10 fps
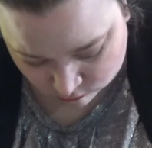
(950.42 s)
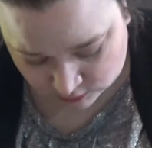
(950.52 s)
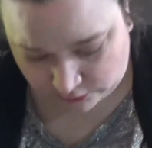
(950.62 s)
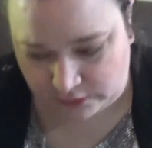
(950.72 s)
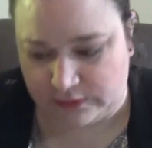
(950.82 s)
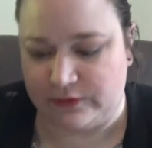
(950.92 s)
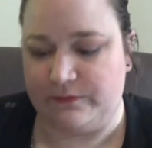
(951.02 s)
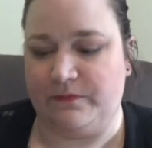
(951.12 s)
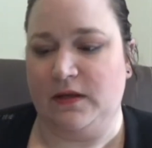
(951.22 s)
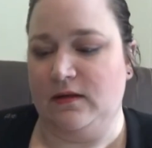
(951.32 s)
There it is.
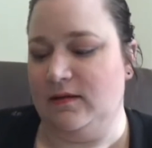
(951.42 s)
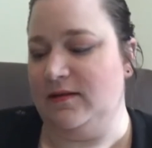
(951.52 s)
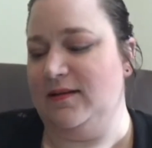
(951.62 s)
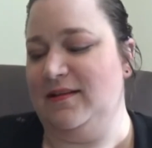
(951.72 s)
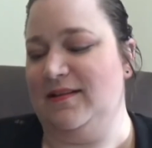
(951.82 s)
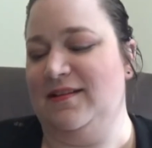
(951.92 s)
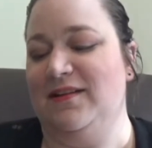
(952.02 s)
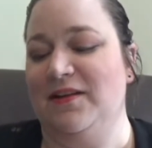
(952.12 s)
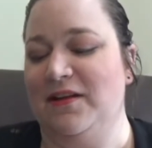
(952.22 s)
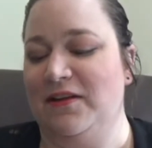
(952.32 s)

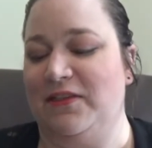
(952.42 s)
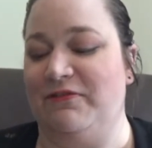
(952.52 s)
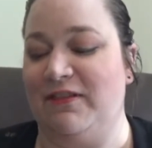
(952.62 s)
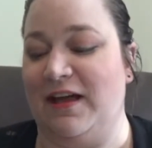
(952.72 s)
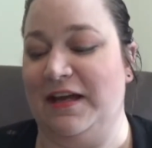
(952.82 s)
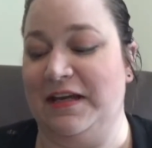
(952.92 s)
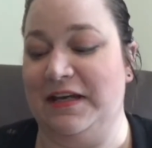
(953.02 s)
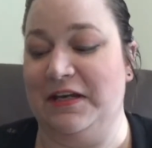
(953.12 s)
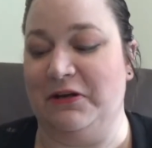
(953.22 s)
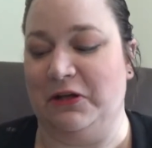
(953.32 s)
The flying
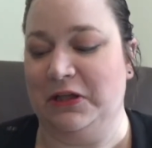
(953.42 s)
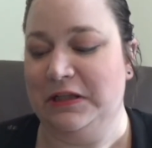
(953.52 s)
needle.